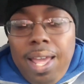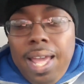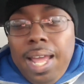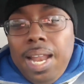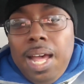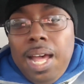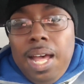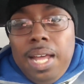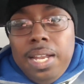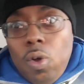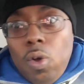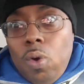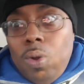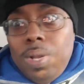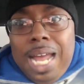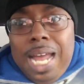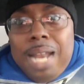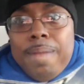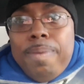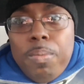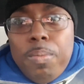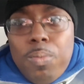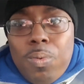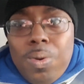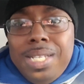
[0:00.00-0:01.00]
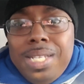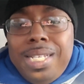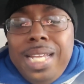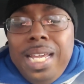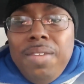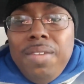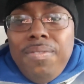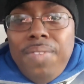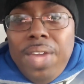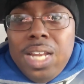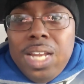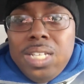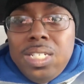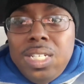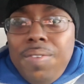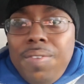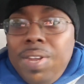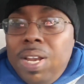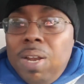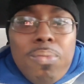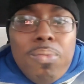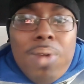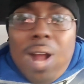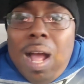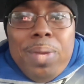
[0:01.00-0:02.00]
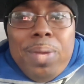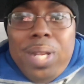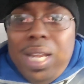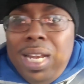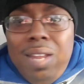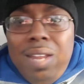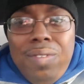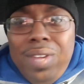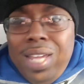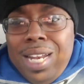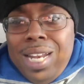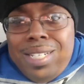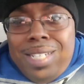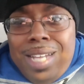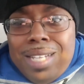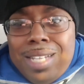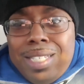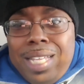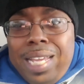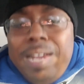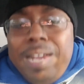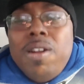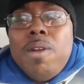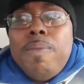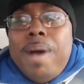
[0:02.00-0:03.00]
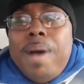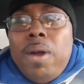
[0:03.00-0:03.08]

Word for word: And I know a lot of people didn't take advantage of it and probably didn't even get a chance to hear